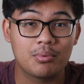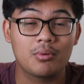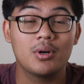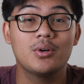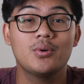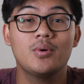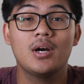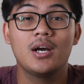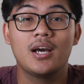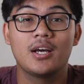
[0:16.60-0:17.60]
Pro,
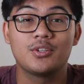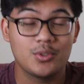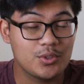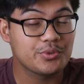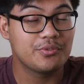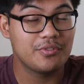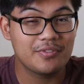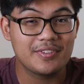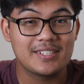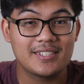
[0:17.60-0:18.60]

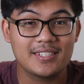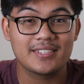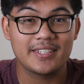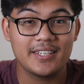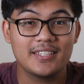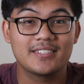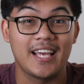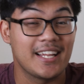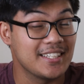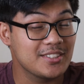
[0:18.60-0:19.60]
256 gigs,
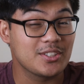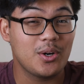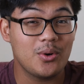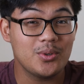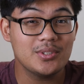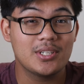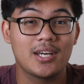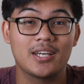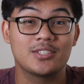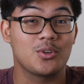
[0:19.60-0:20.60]
and it's gold,
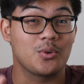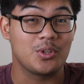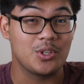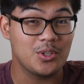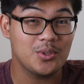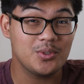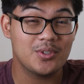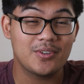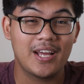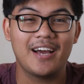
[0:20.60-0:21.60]
so you
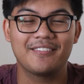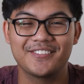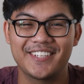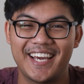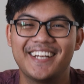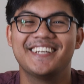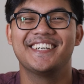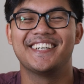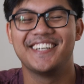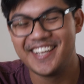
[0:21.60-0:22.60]
don't have to yet.
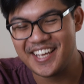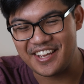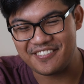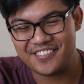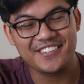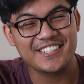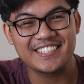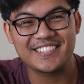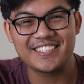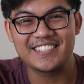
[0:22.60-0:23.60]
If you're
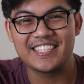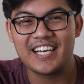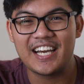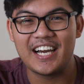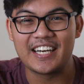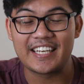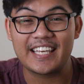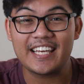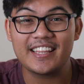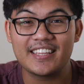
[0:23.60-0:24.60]
looking to
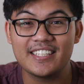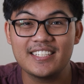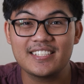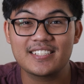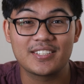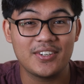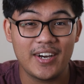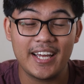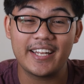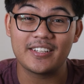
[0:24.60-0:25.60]
get this, go
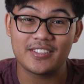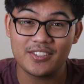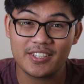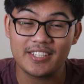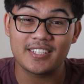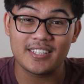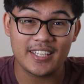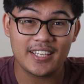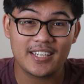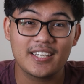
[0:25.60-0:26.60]
ahead and look in the
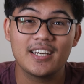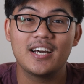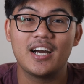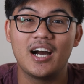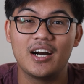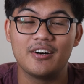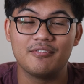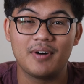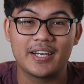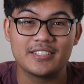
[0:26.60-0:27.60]
link
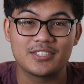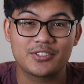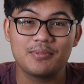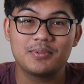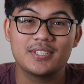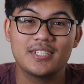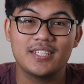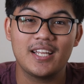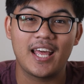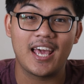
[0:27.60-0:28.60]
of my
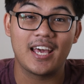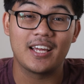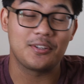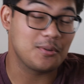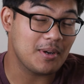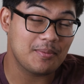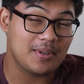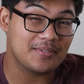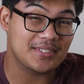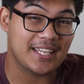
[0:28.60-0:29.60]
description and you might
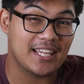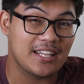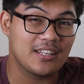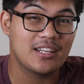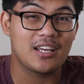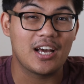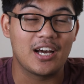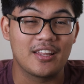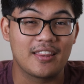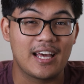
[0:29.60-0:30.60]
be able to get it
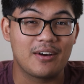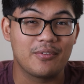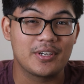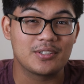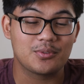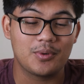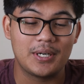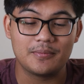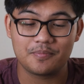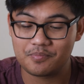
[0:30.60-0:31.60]
that way as
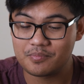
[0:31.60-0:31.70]
well.